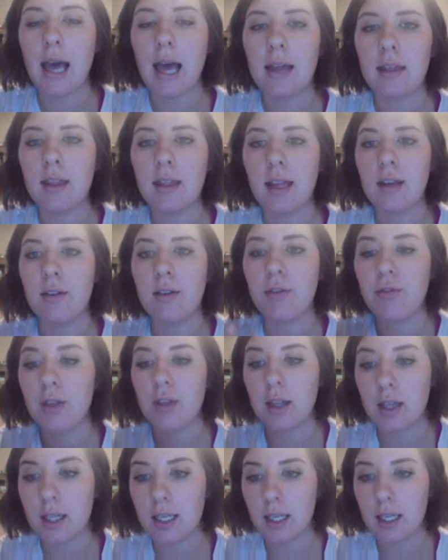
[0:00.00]
and then
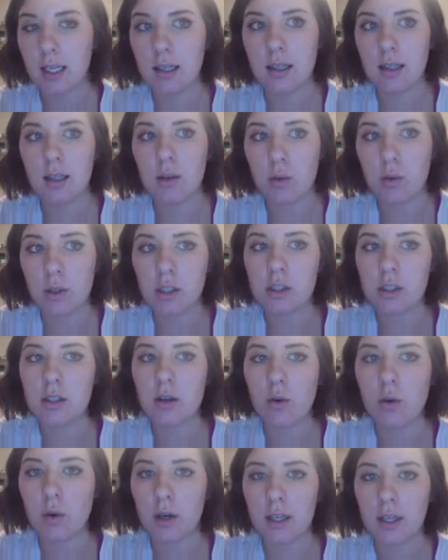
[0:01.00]
fill it in order
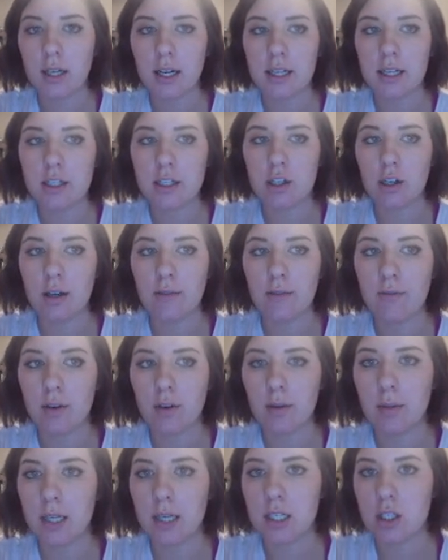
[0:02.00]
to organize your
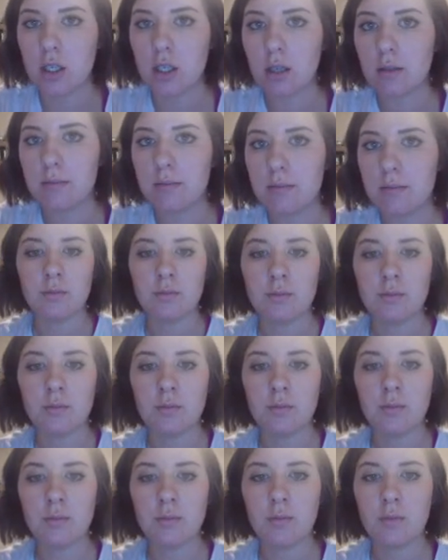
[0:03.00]
information.
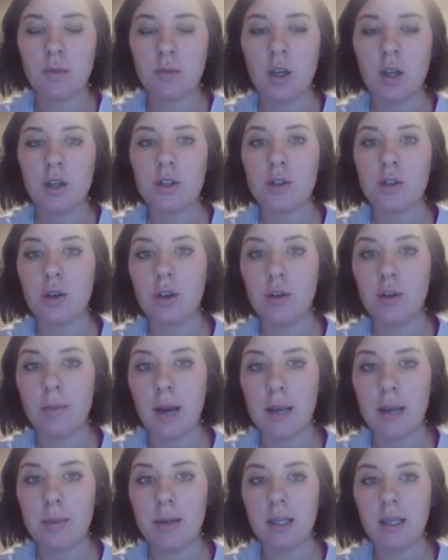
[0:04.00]
So you
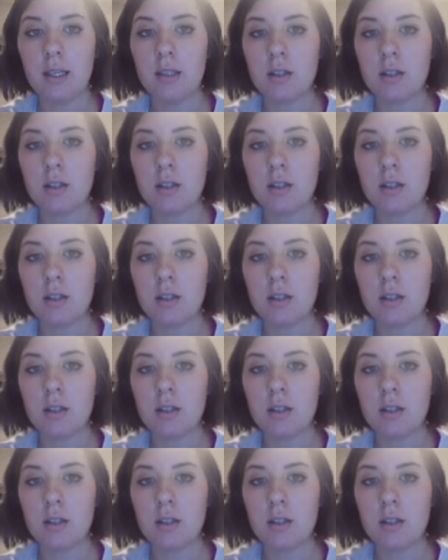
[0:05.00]
might be